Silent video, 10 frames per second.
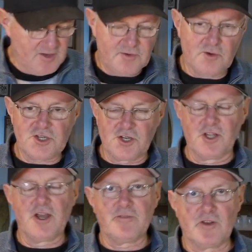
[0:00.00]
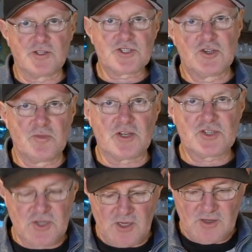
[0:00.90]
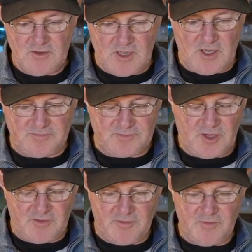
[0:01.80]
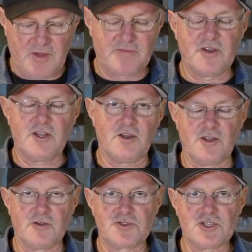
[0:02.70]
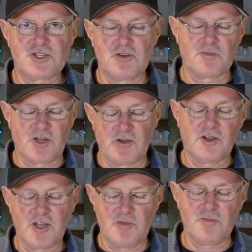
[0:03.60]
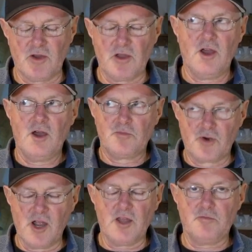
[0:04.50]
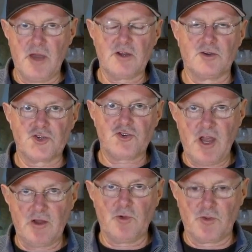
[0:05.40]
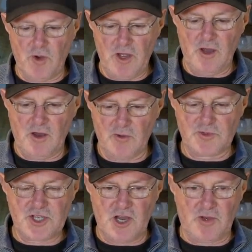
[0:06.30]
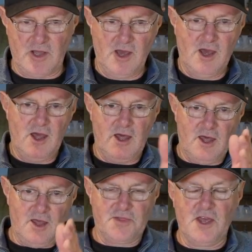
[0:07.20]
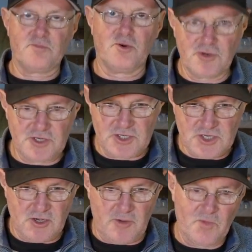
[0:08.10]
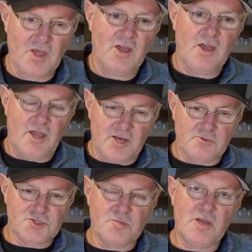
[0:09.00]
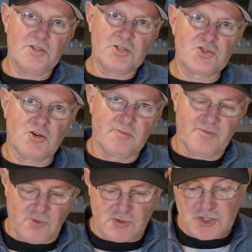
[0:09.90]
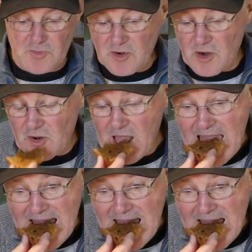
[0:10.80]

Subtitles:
fortunately I haven't lost too much of that video that I was just doing, but I've got to get my brain back on track with where I was going at that point in time. And it was about the job for tomorrow.